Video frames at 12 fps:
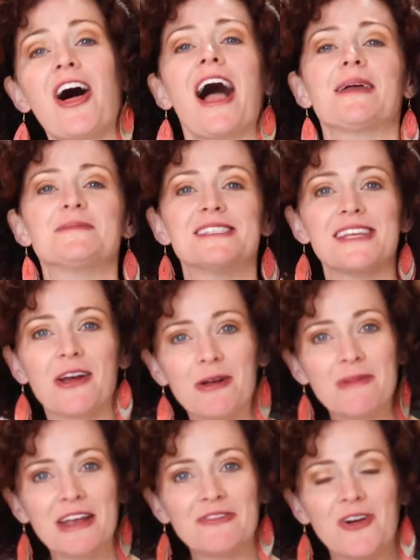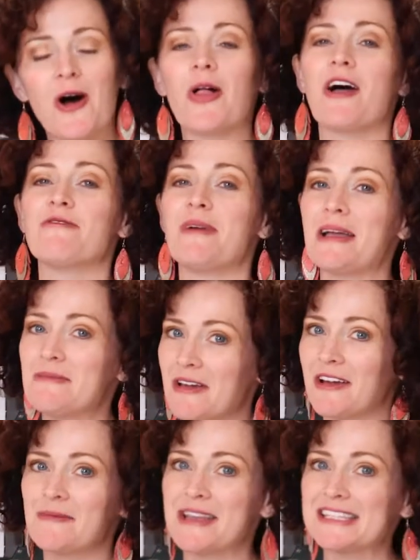I'm Sarah McFall of
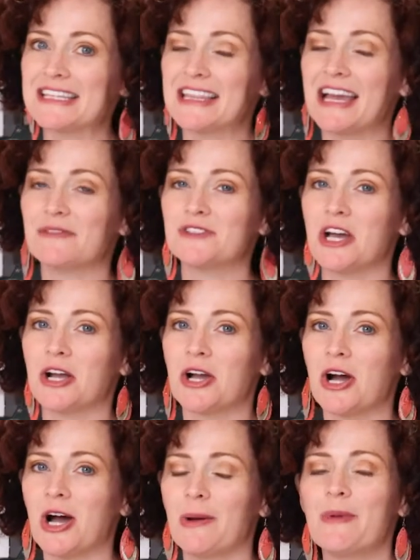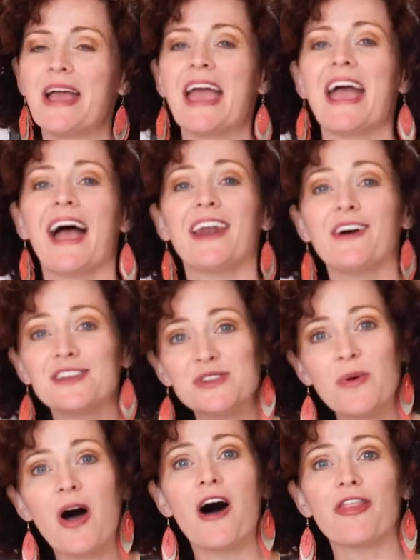MyMerryMessyLife.com and
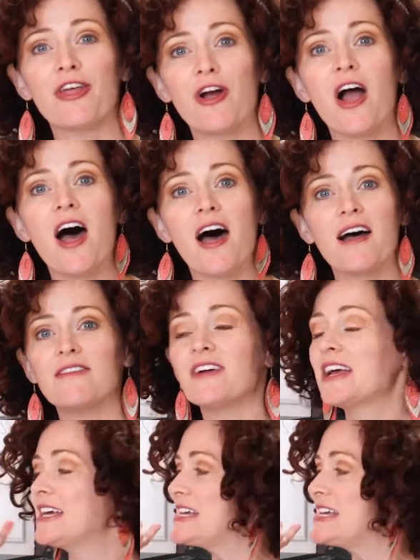also author of